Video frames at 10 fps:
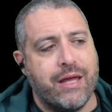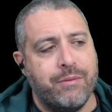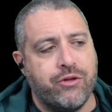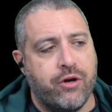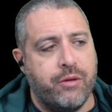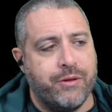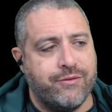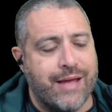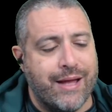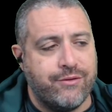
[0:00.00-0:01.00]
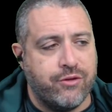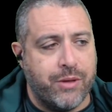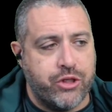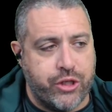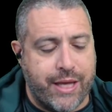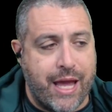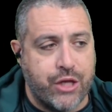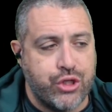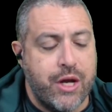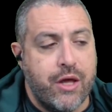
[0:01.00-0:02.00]
him in tournaments, not so much in
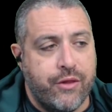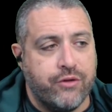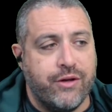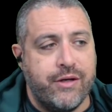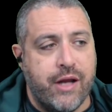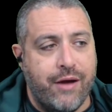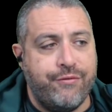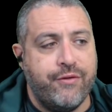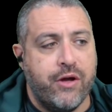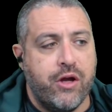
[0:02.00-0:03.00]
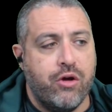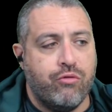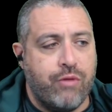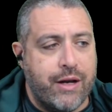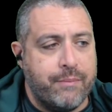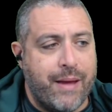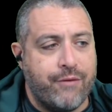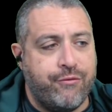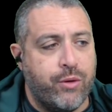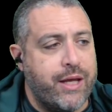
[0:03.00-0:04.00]
cash. There's enough running back.
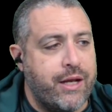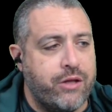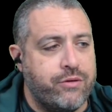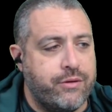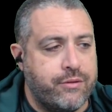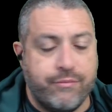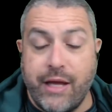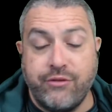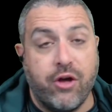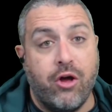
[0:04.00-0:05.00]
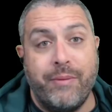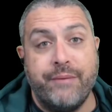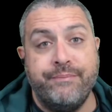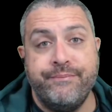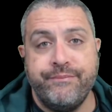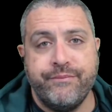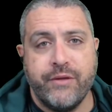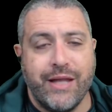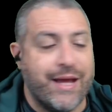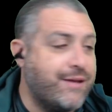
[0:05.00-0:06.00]
4,800, nice haul, man.
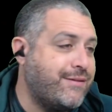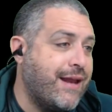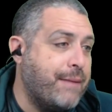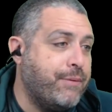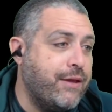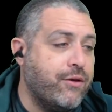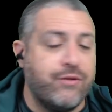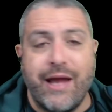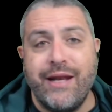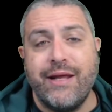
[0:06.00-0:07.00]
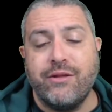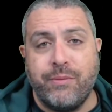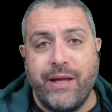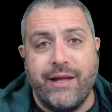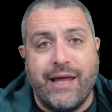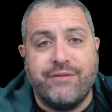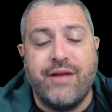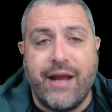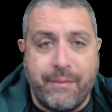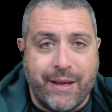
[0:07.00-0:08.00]
Like I said, I play those. I didn't get to play it last
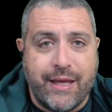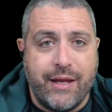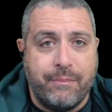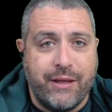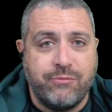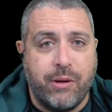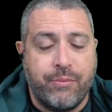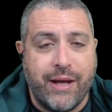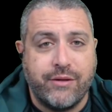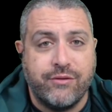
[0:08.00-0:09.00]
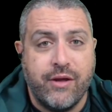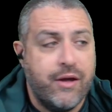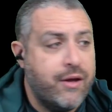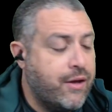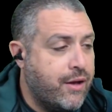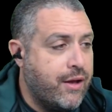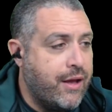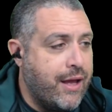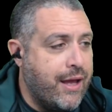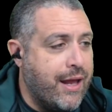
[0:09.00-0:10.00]
night. I had my kid at baseball practice.
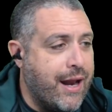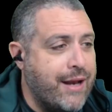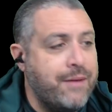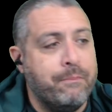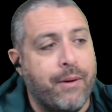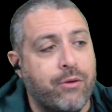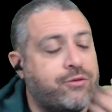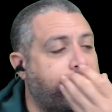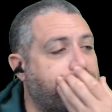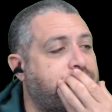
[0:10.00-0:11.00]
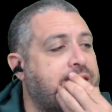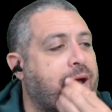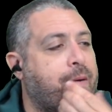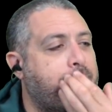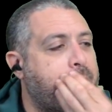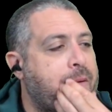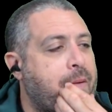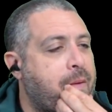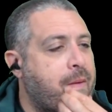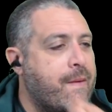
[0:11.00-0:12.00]
And I didn't post the video,
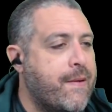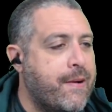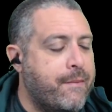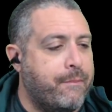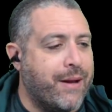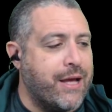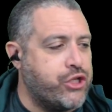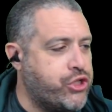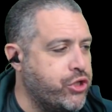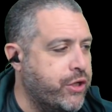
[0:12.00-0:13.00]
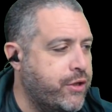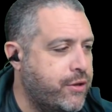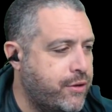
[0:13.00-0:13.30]
but I should.